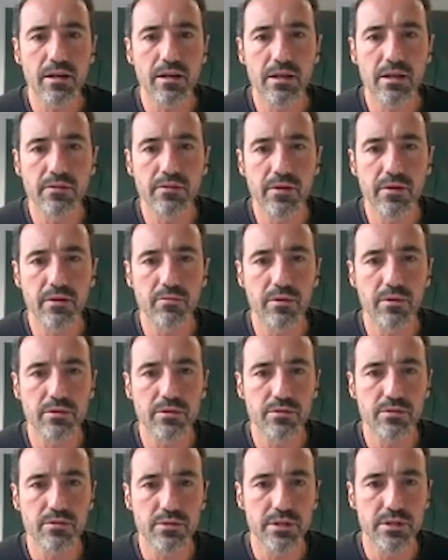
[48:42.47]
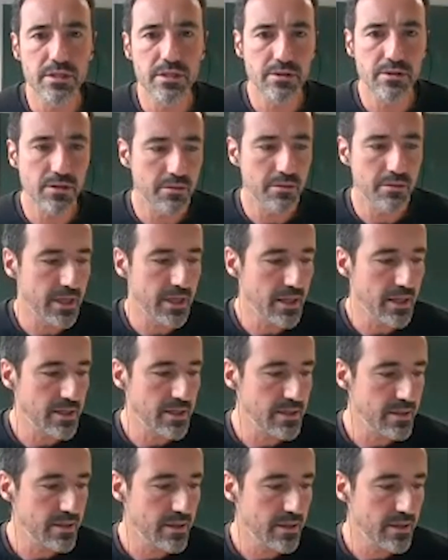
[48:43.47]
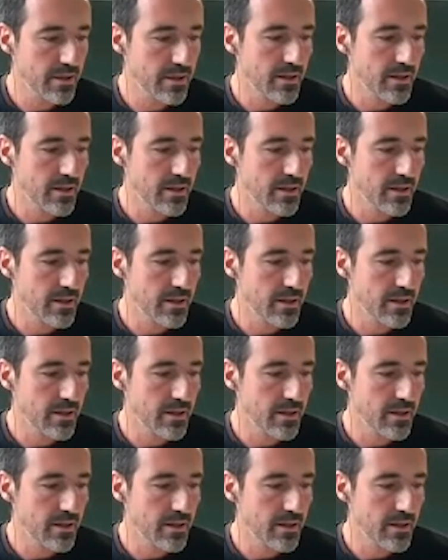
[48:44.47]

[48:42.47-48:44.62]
if I want to see the dates,